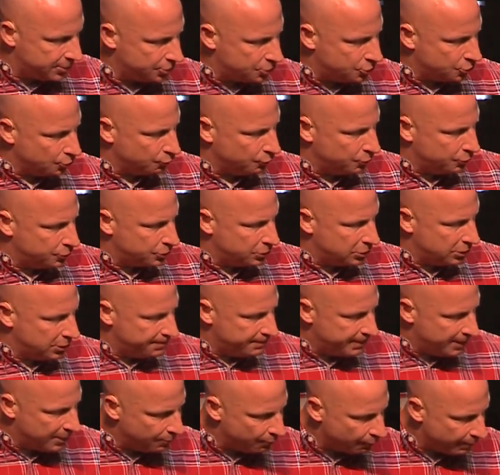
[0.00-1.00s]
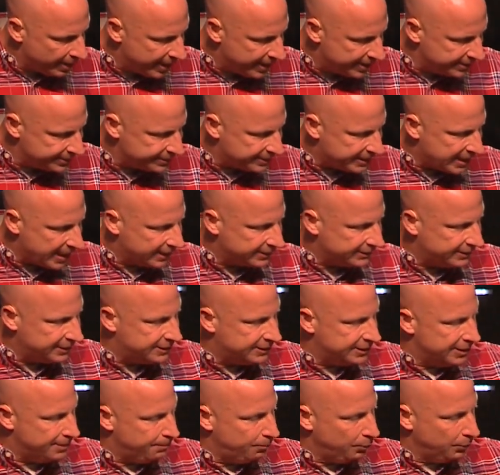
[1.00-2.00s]
Jerusalem, he ransacked the
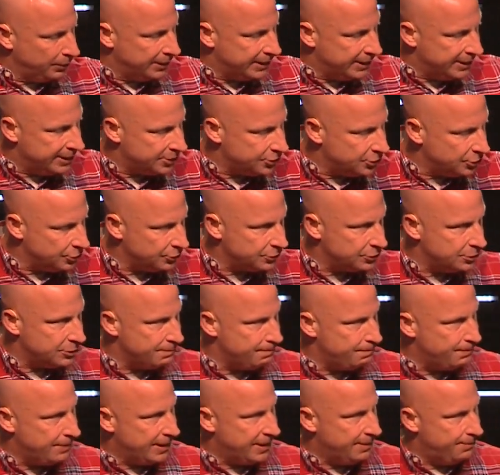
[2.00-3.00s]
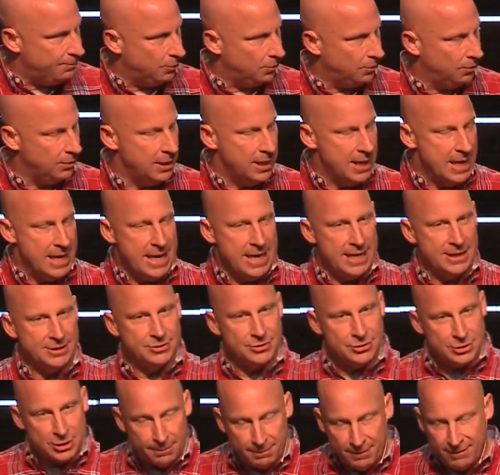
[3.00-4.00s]
temple, and he took some people. And
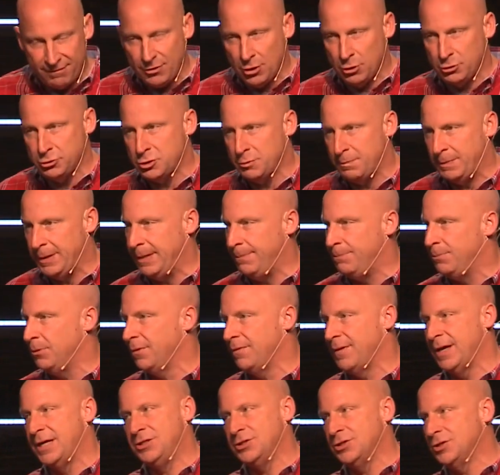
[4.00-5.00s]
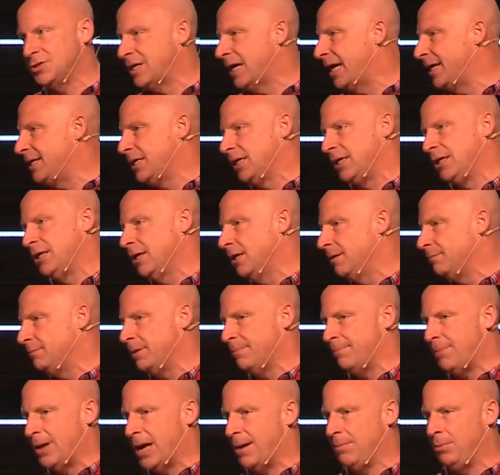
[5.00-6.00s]
some of those people, they just had to come to
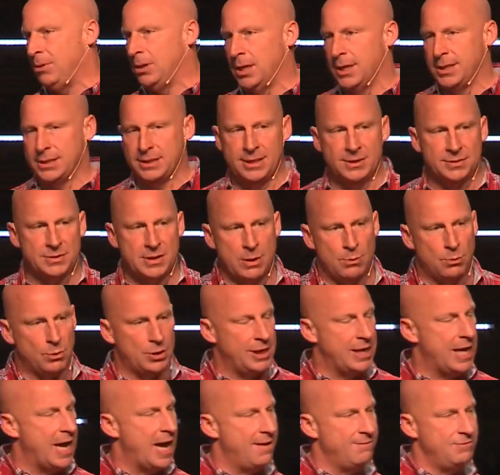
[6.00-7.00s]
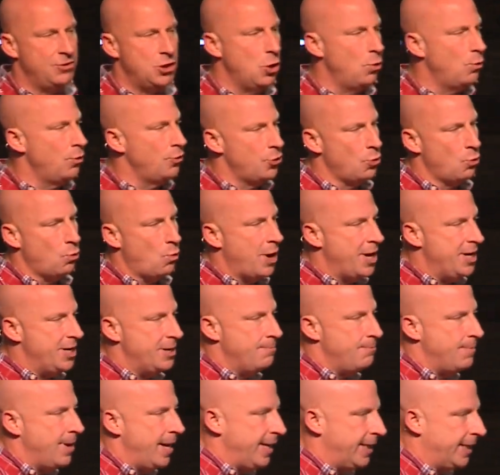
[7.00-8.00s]
Babylon because they were going to have no other way to
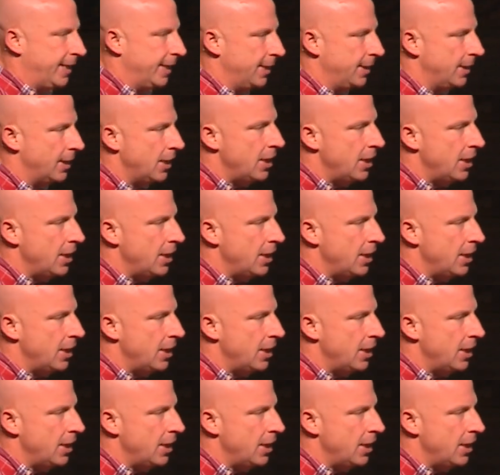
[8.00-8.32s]
make it.